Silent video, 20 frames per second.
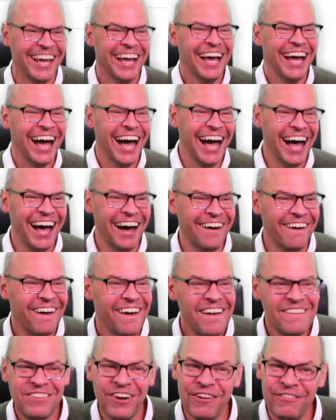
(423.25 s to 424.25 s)
Oh,
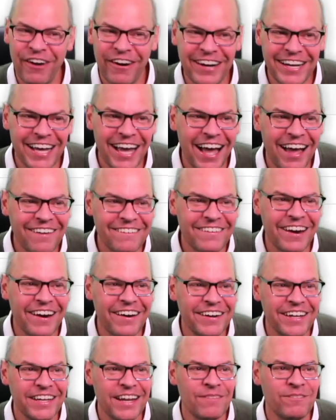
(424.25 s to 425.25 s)
but we've already got
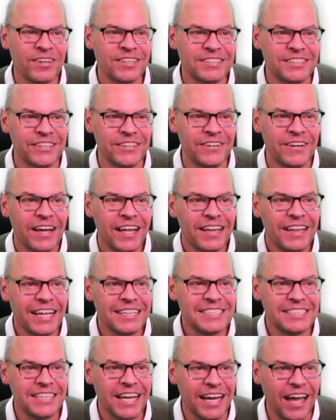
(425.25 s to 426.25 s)
rarity number 2.
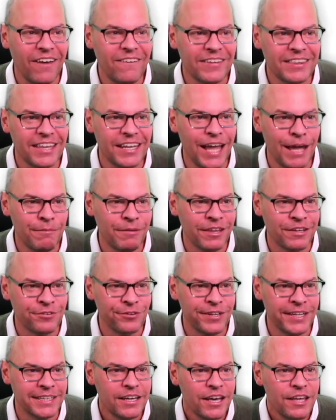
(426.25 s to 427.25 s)
Let's check out what the name of this
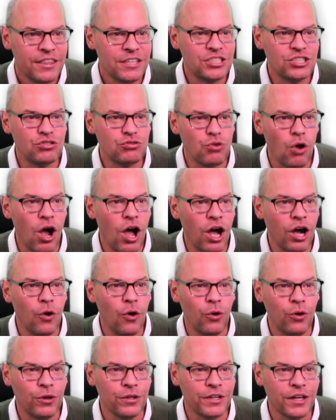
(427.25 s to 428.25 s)
one is. The
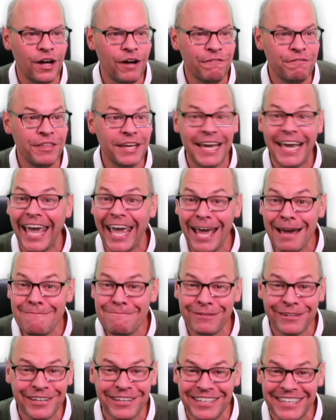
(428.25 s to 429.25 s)
Stronghold of the
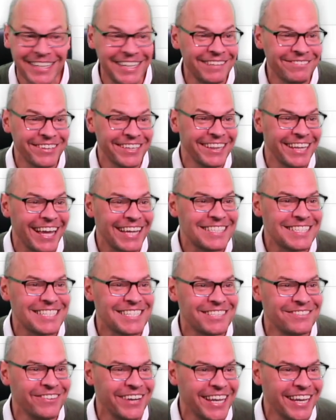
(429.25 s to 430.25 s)
Gambler Demon. That's
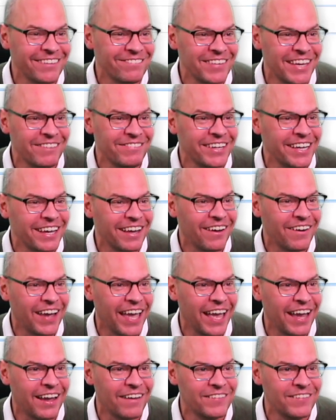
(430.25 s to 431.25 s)
sweet. Maybe,
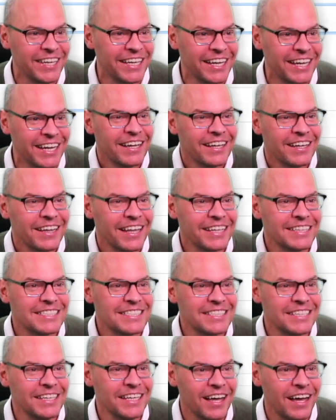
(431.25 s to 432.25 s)
okay, can we, let's
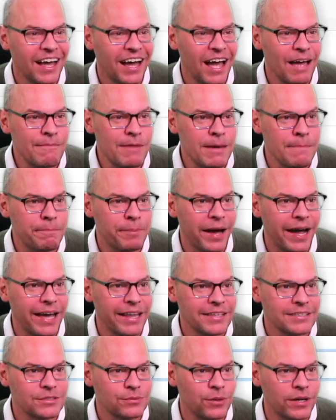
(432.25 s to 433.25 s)
see. I might buy
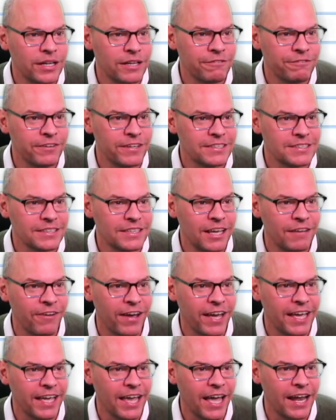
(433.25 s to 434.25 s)
this one if
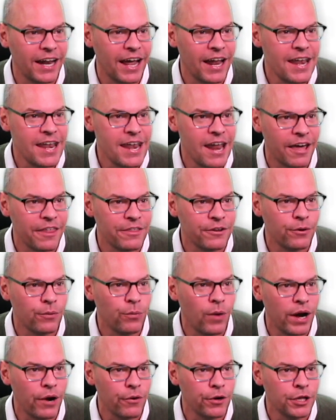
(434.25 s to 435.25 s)
I can get another
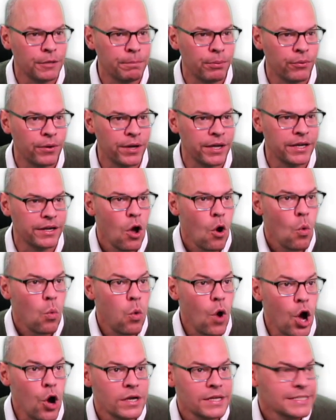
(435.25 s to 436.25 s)
rarity point here.
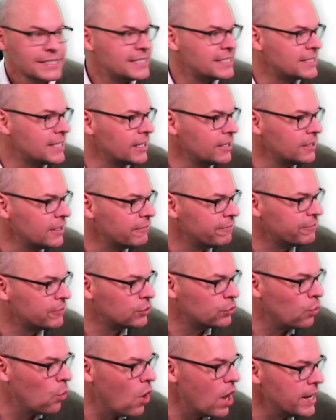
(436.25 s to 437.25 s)
Whoa, skill of
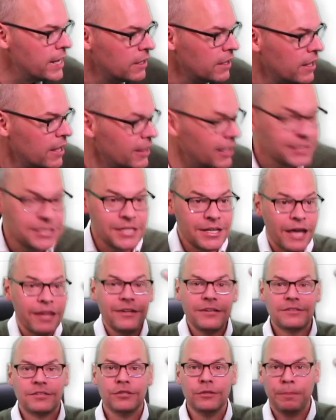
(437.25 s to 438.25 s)
20. That's
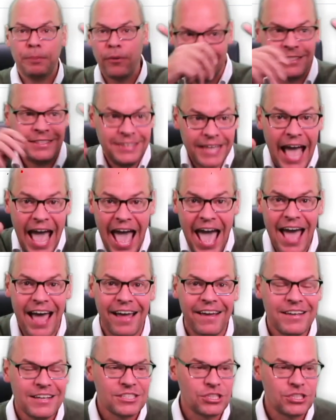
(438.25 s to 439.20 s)
another 2 point. Yeah.